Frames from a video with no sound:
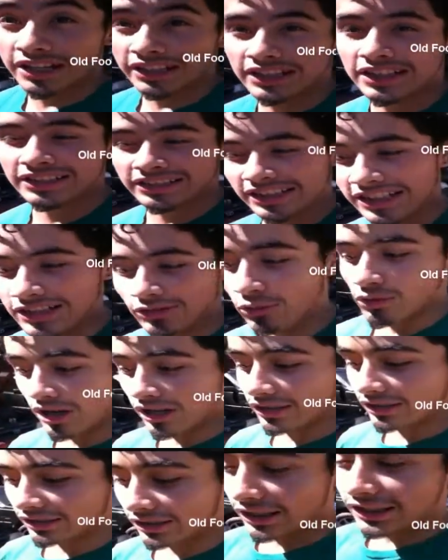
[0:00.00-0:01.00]
coaster.
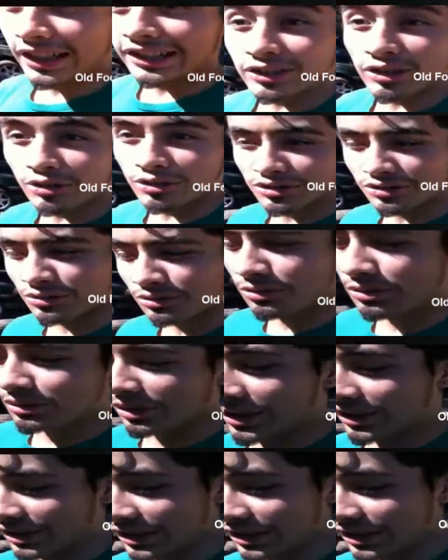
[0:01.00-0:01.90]
Uh, Cause I know you